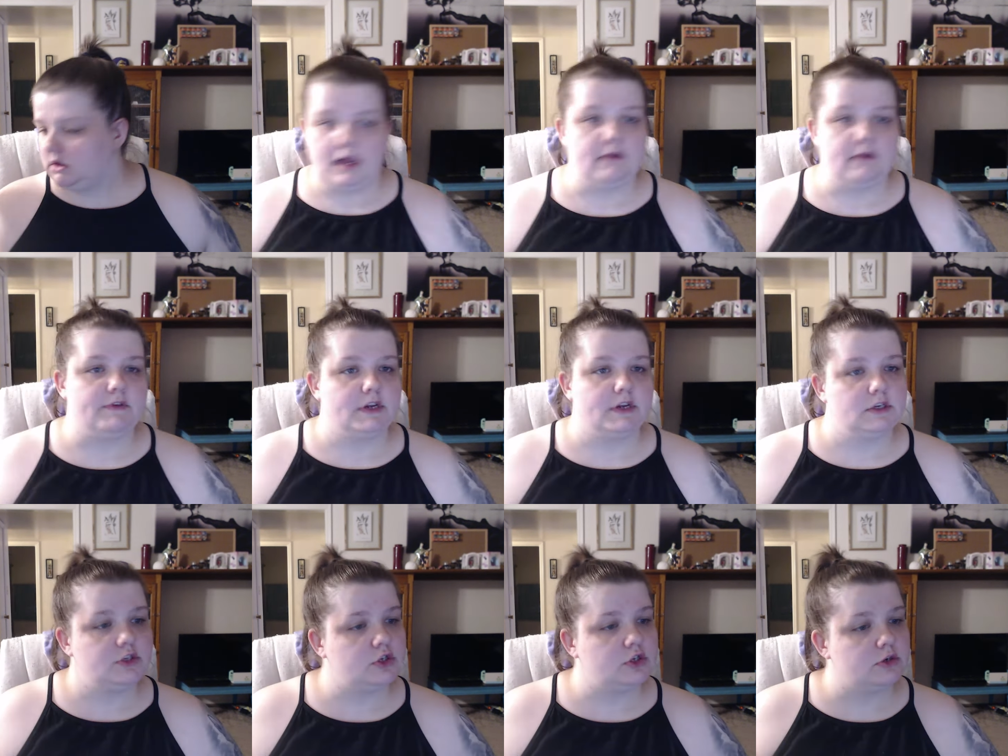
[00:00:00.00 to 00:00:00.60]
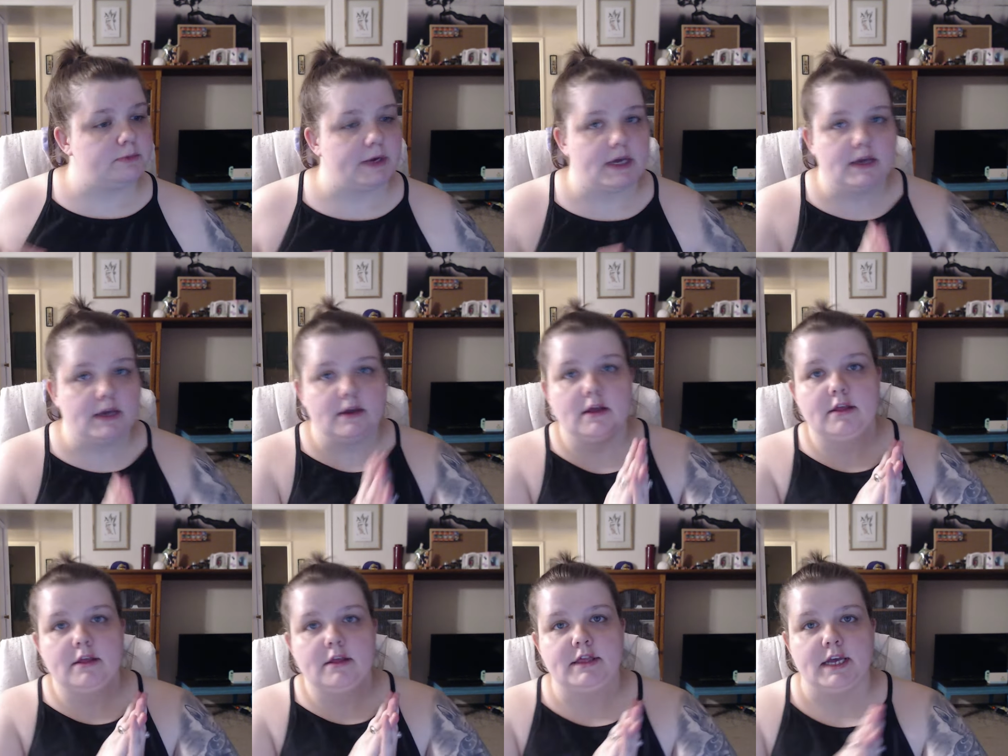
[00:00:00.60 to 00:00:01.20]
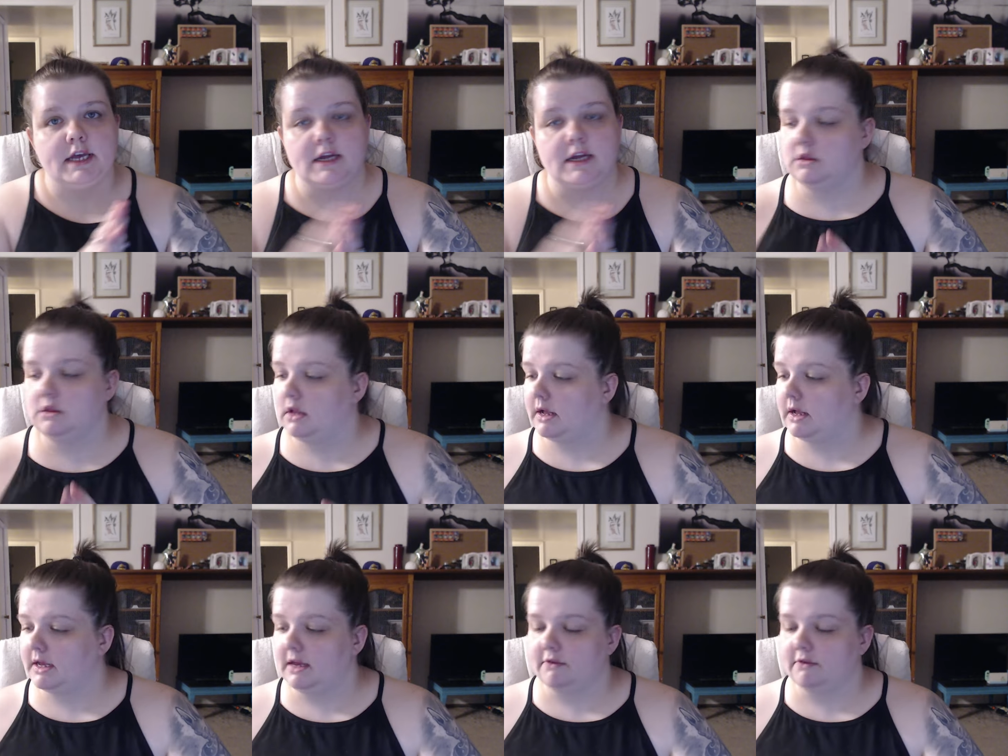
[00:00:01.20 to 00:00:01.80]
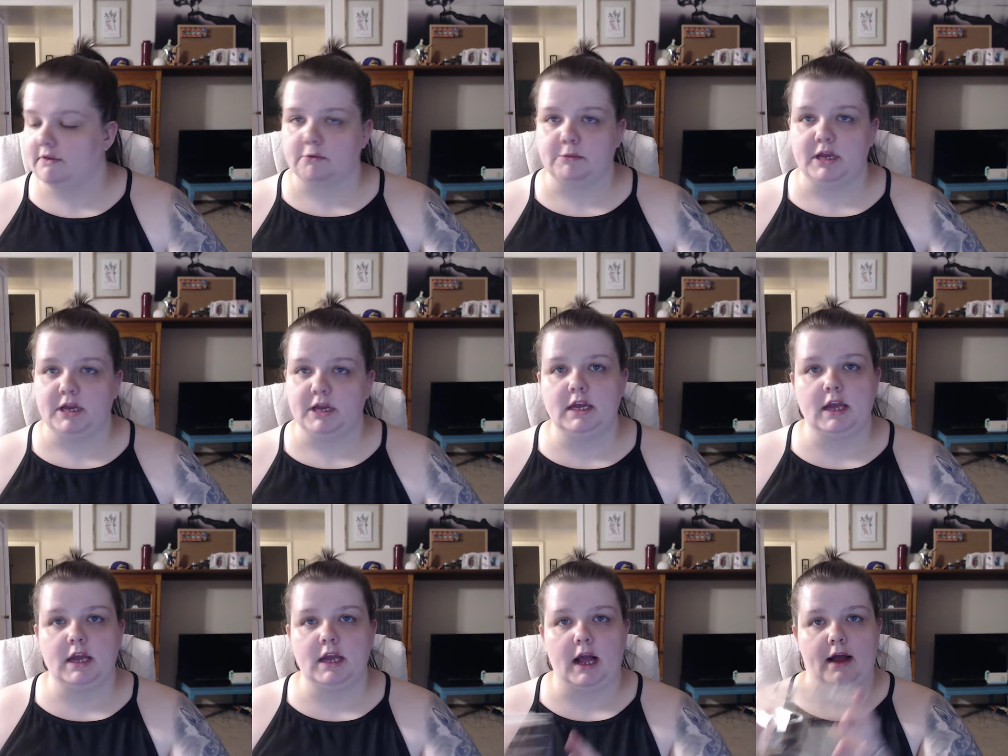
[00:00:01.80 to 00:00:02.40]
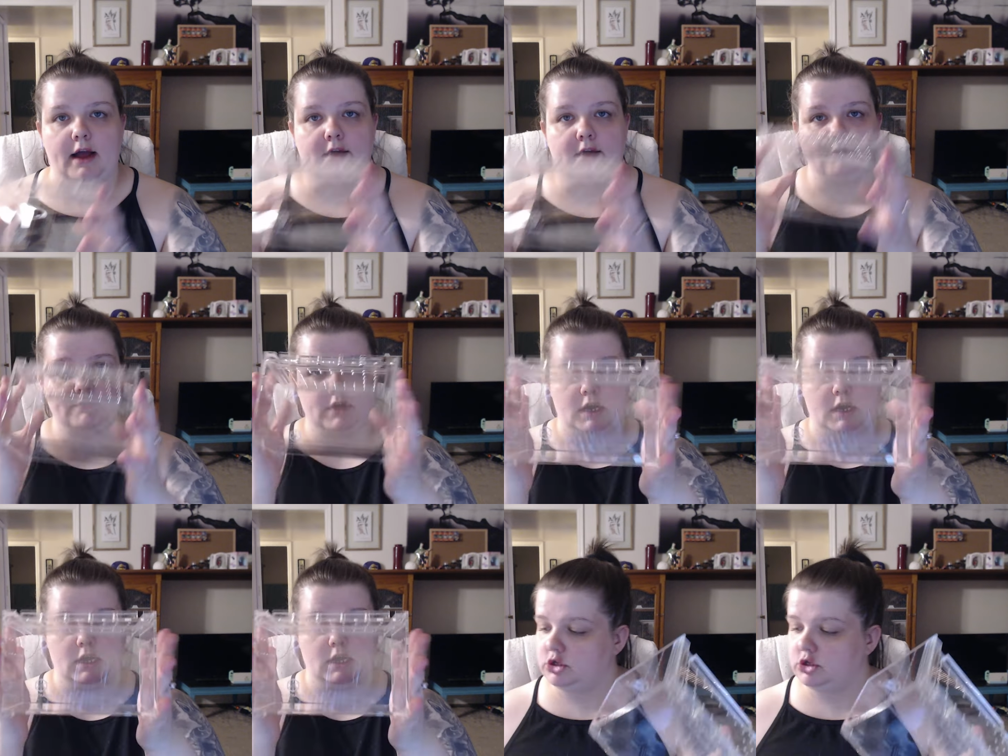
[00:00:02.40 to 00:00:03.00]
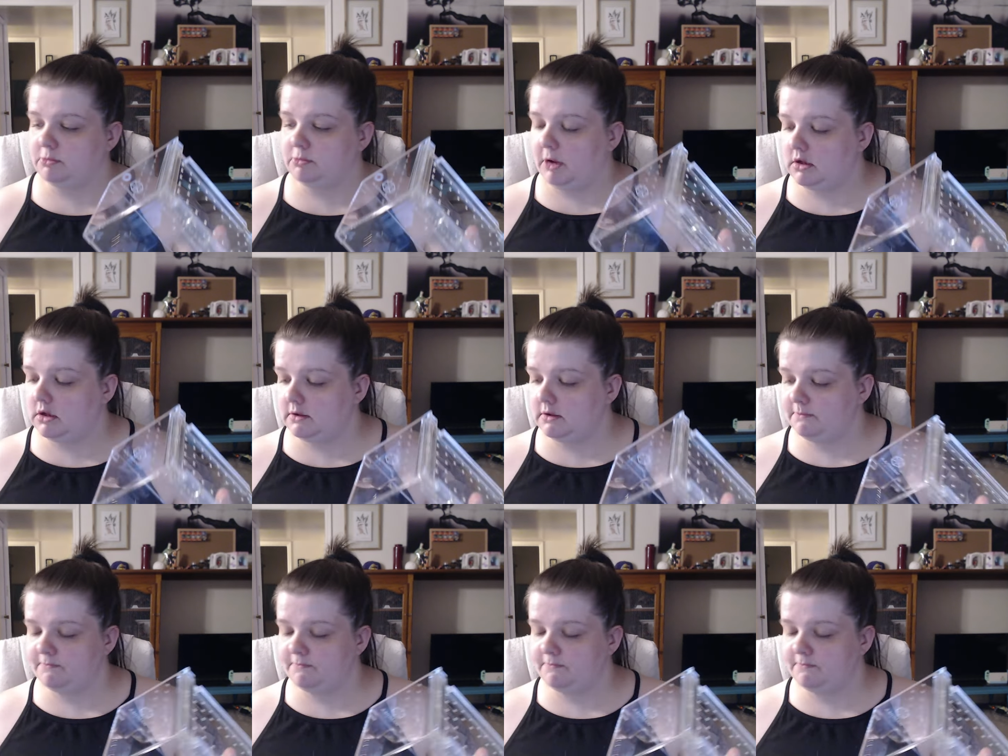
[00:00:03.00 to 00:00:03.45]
If it is too big, then lucky for me, I've got small